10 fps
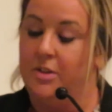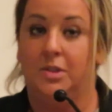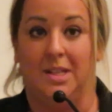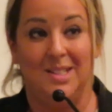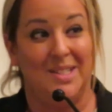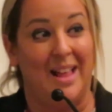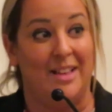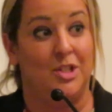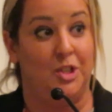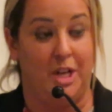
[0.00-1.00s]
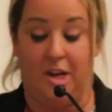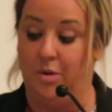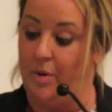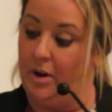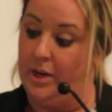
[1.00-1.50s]
Since last
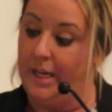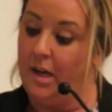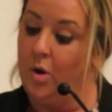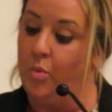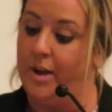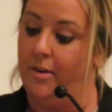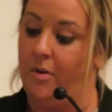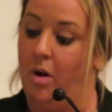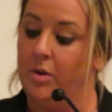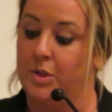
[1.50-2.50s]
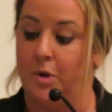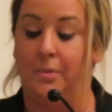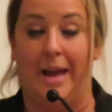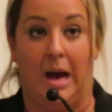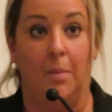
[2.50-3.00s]
January, we are
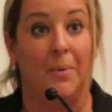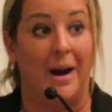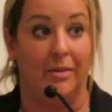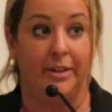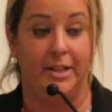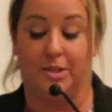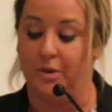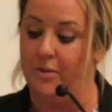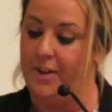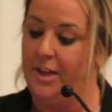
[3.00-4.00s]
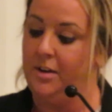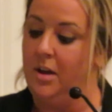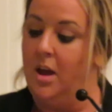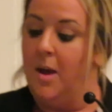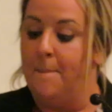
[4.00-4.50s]
also now proudly
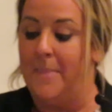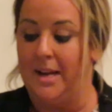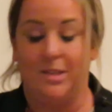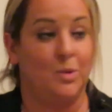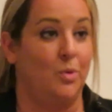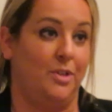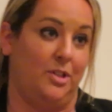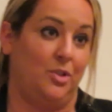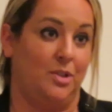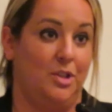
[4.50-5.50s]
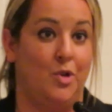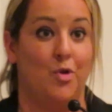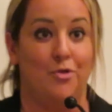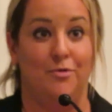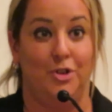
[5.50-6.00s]
serving many school districts in
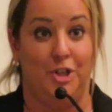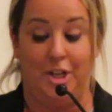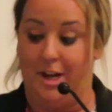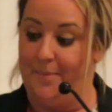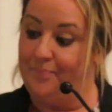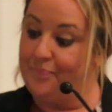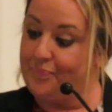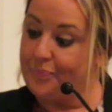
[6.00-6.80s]
Northern Virginia.